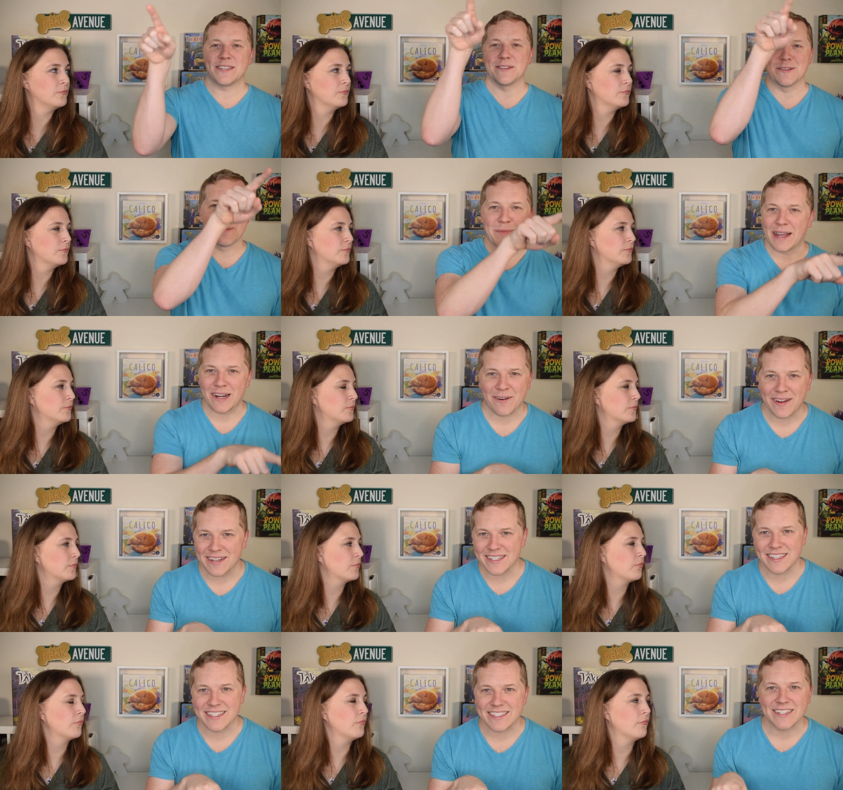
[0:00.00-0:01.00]
Speaker 1: you loop back around
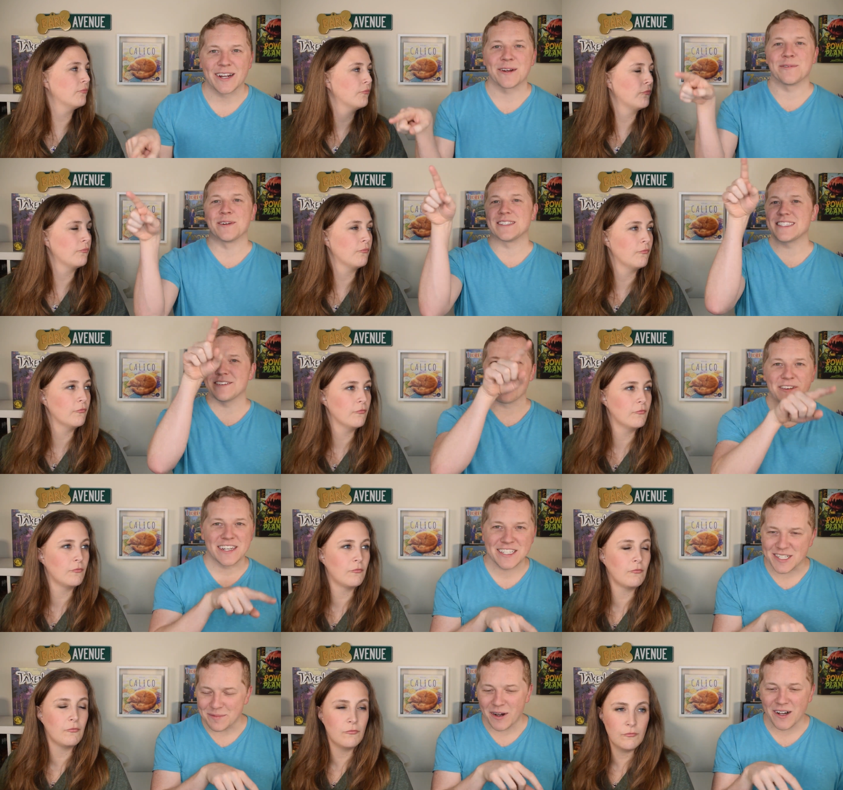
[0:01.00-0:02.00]
to the start once you
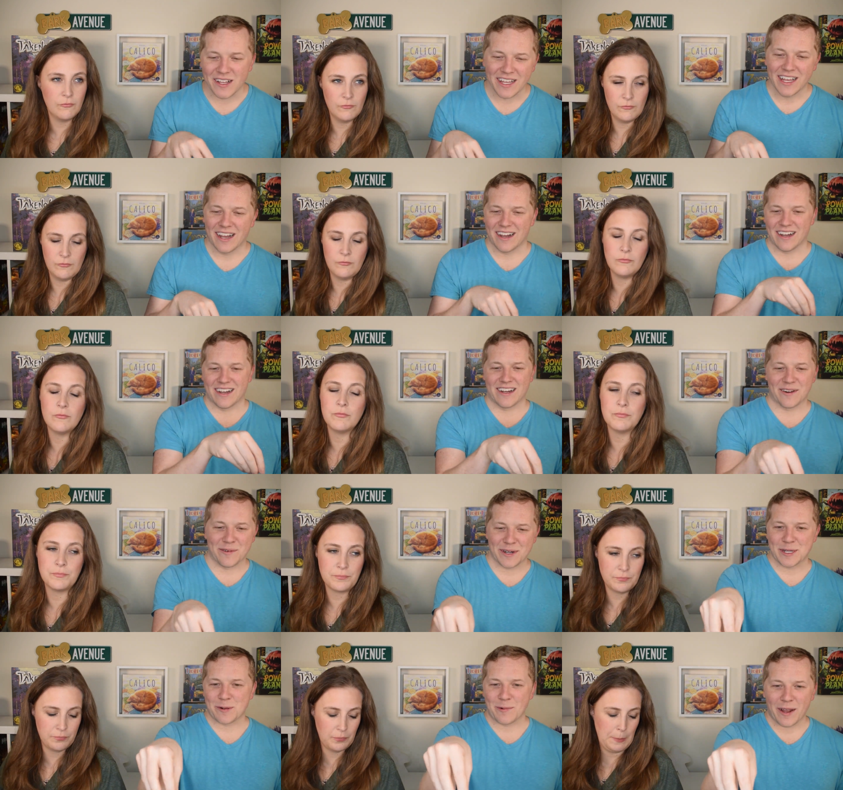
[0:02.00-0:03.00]
finish them all, uh, where
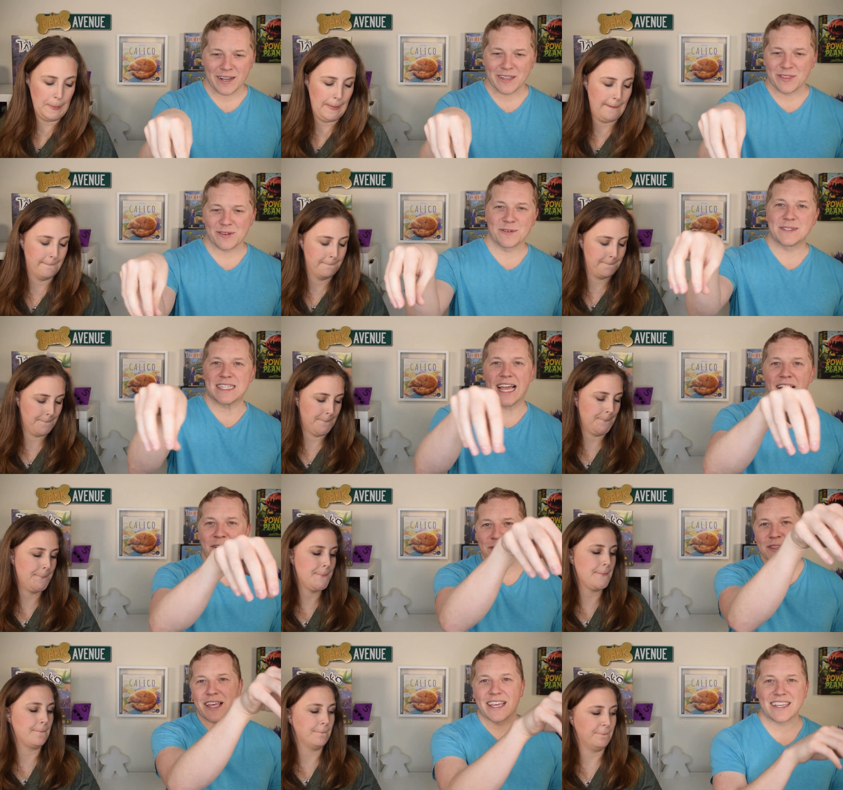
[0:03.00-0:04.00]
you're running through
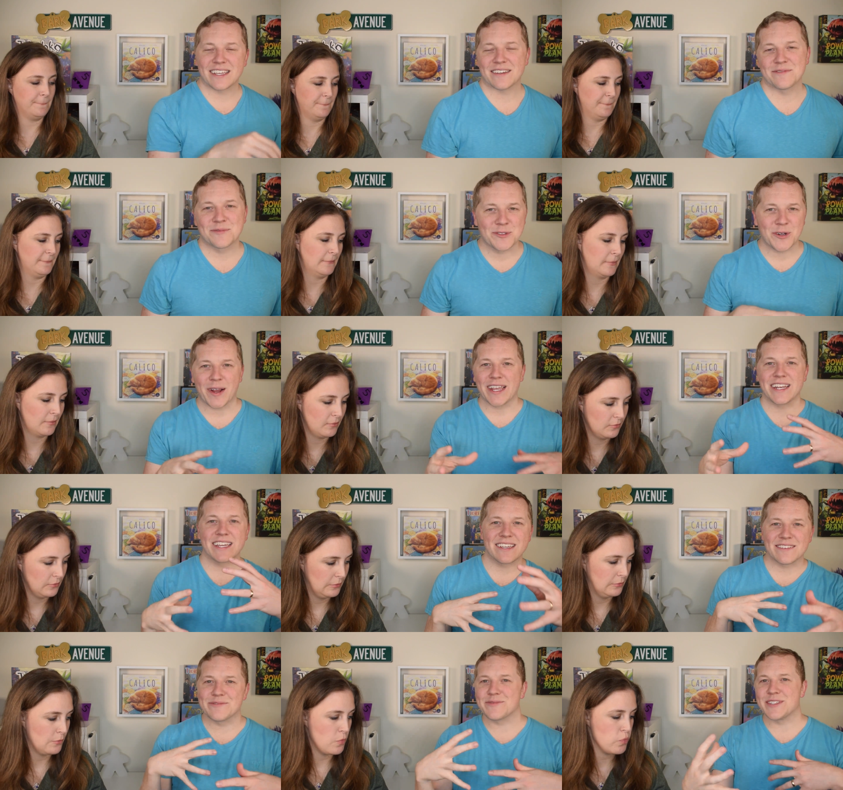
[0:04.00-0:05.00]
town, like
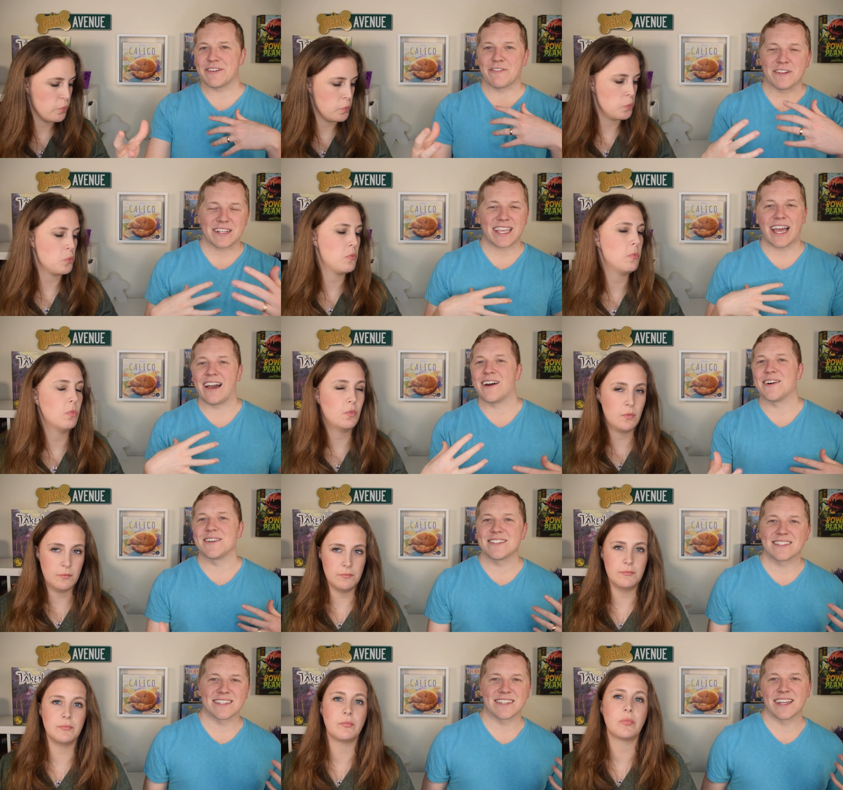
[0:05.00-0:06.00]
trading different
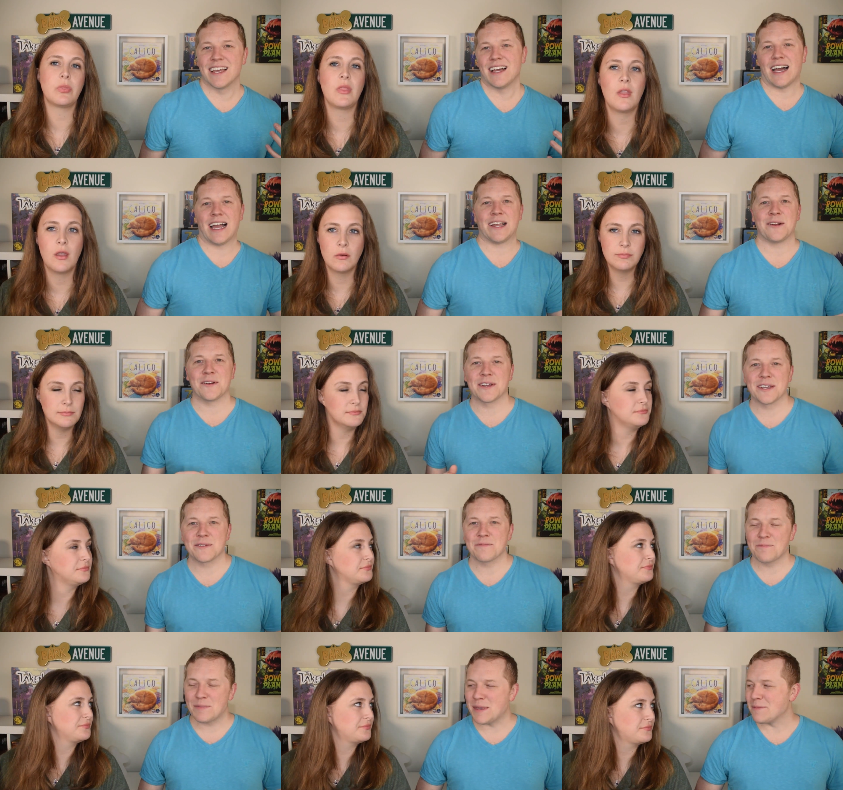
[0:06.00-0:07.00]
cows and
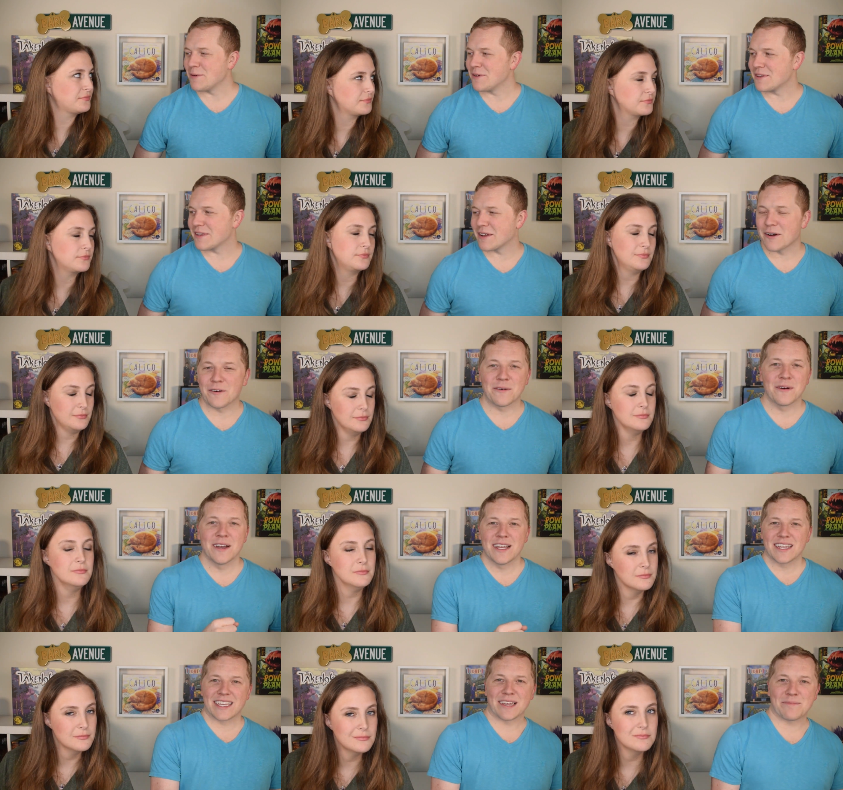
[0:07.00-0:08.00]
hiring people to go
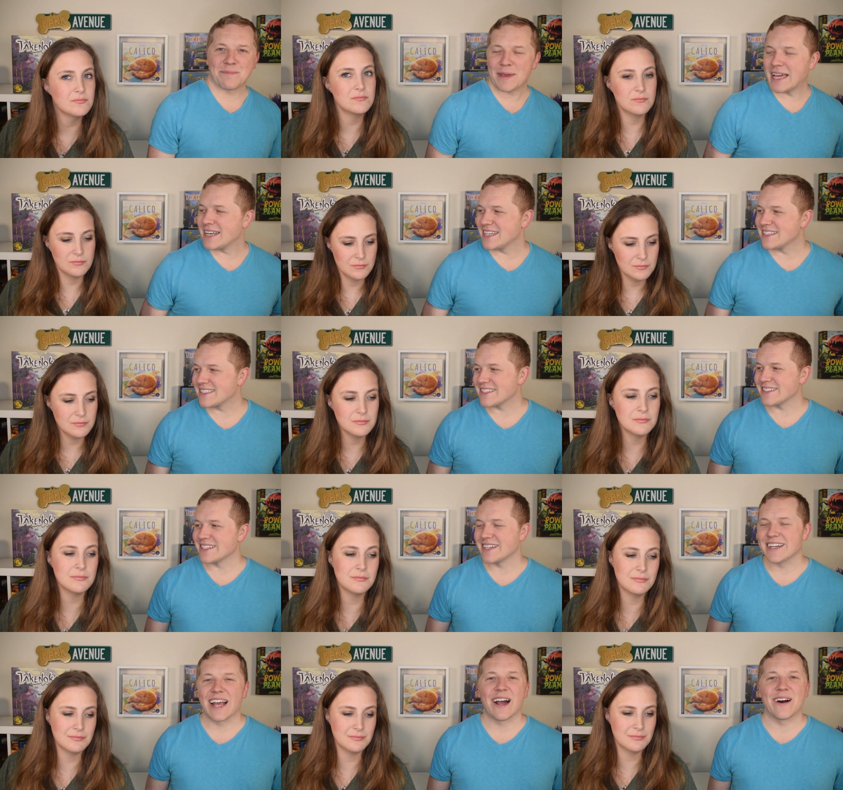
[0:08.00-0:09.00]
get bandits
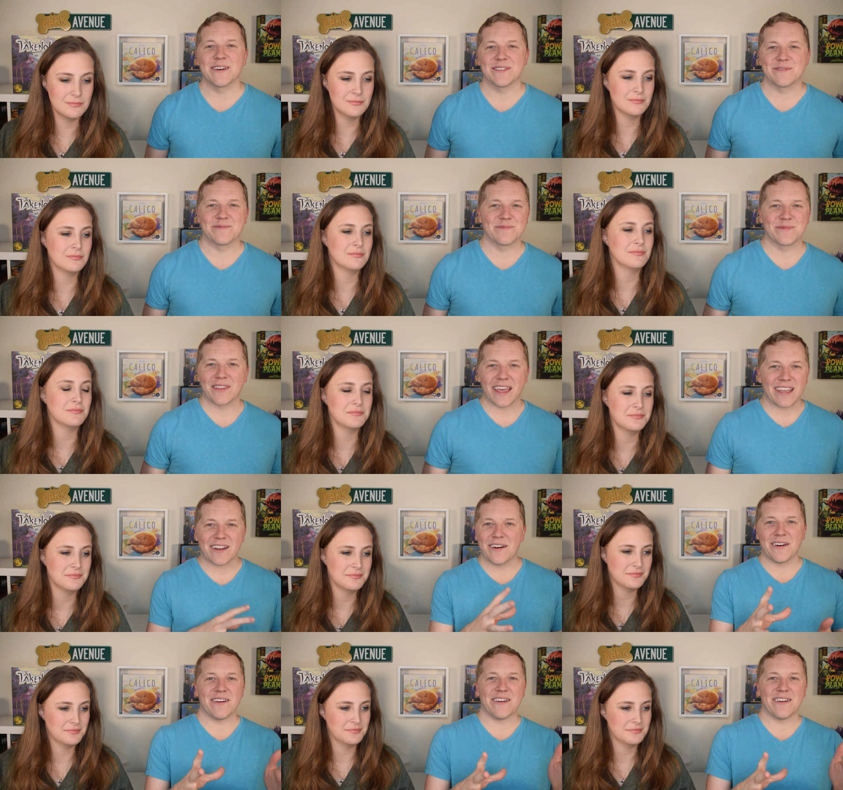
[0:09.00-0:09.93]
cleared out and like